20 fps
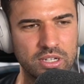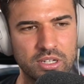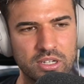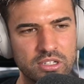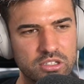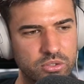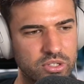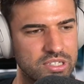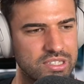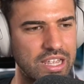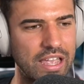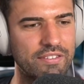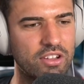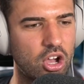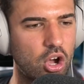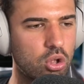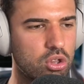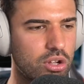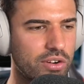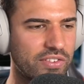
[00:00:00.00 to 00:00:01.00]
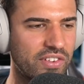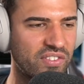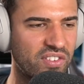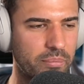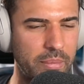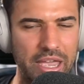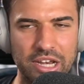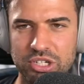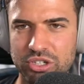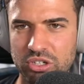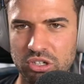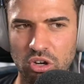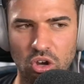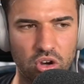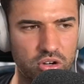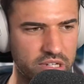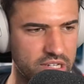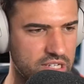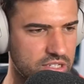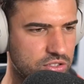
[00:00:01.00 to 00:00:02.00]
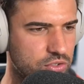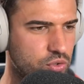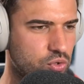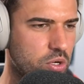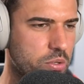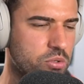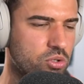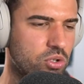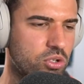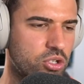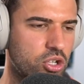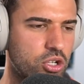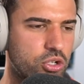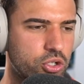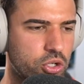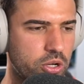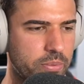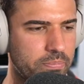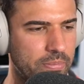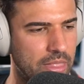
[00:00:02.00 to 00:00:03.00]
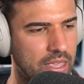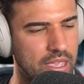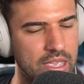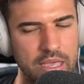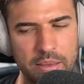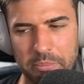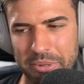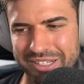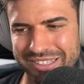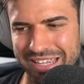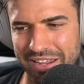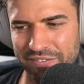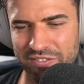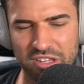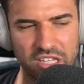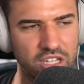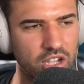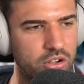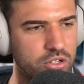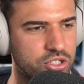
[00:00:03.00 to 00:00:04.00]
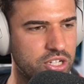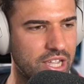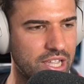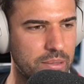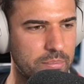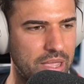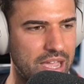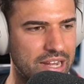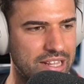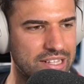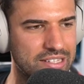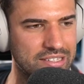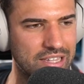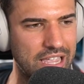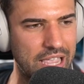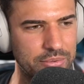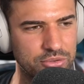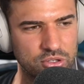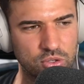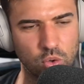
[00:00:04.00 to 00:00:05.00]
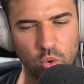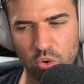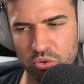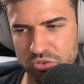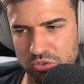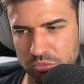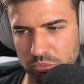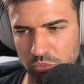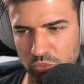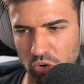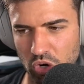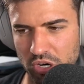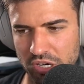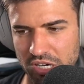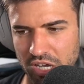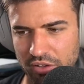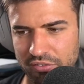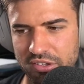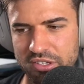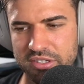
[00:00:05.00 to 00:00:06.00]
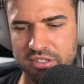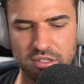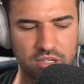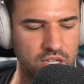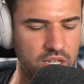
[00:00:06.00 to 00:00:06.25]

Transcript: So he doesn't have a whole lot of information on his description on YouTube, but definitely go and check him out. He does absolutely awesome rock covers.